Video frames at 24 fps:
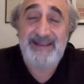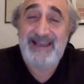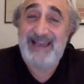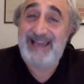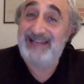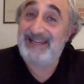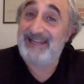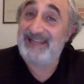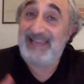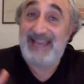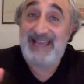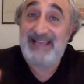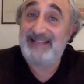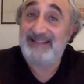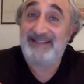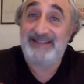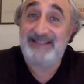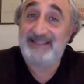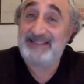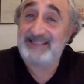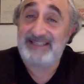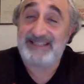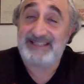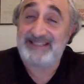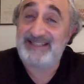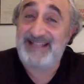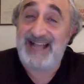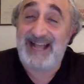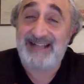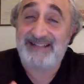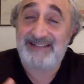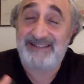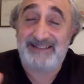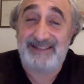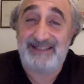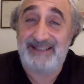And again, this is
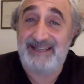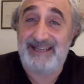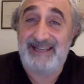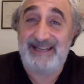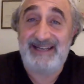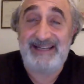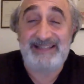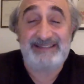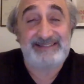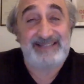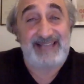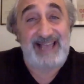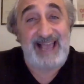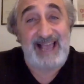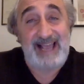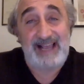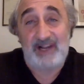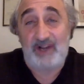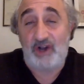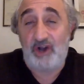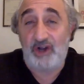not an attack